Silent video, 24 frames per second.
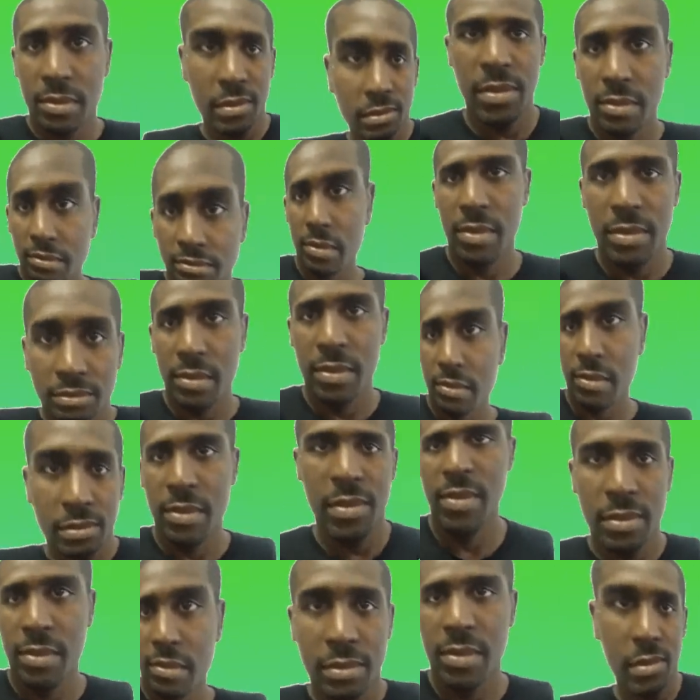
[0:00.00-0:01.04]
Instead of the
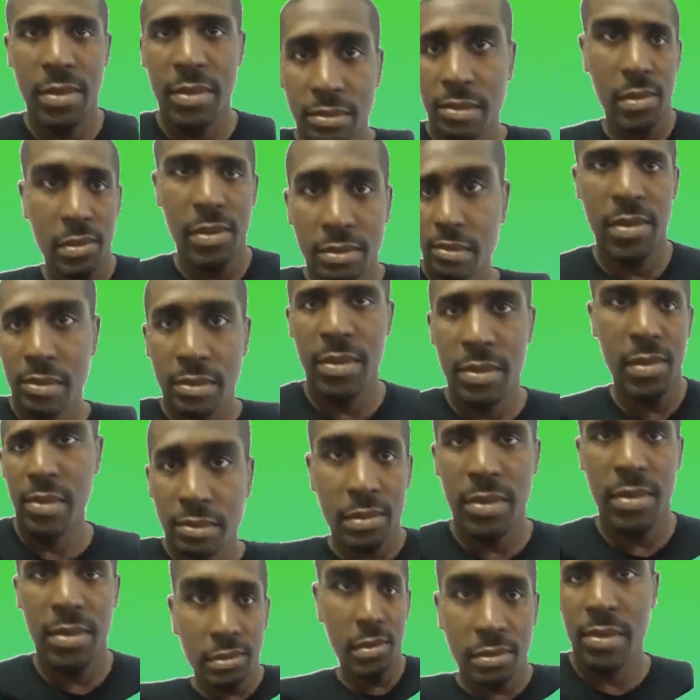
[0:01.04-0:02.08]
reverence
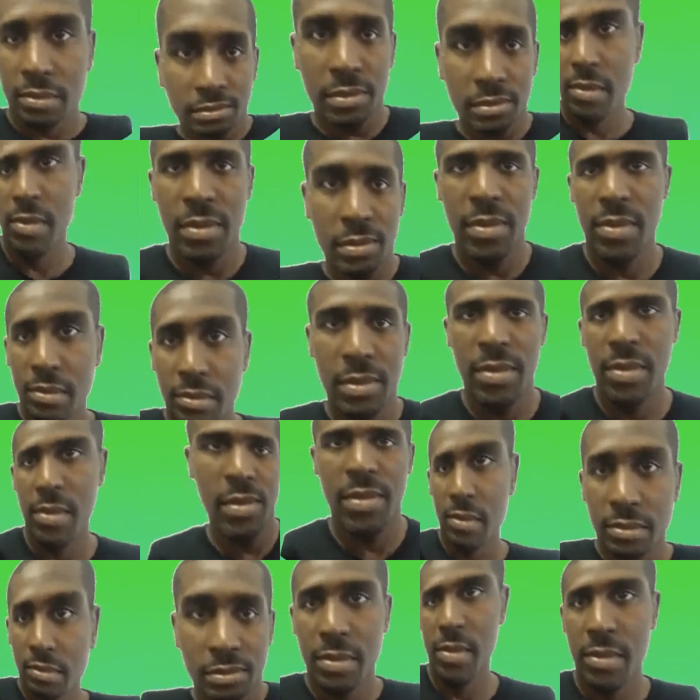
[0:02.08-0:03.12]
to God or the respect of